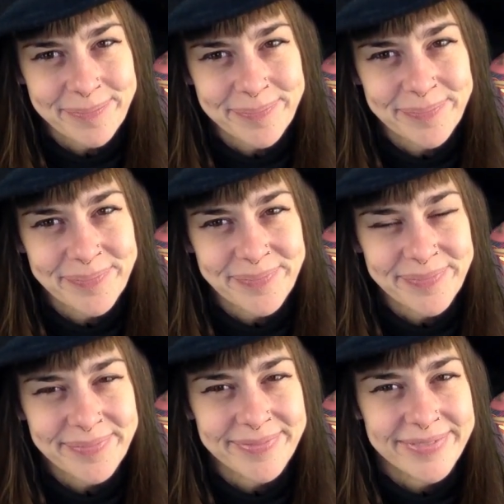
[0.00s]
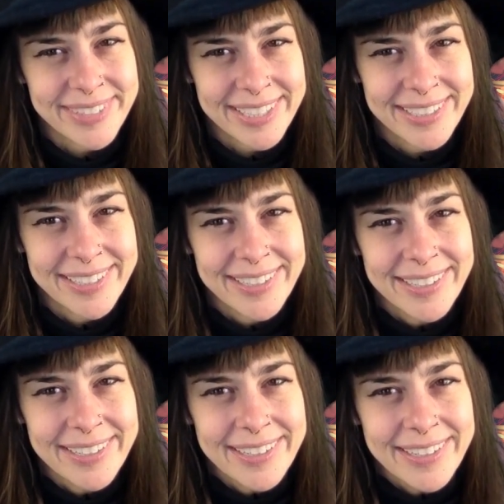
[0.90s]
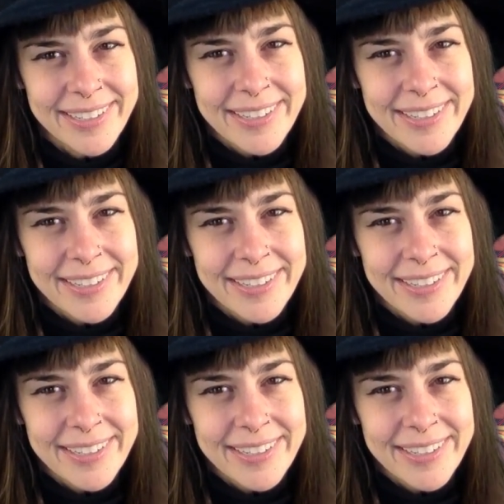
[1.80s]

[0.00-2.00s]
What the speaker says: (silence)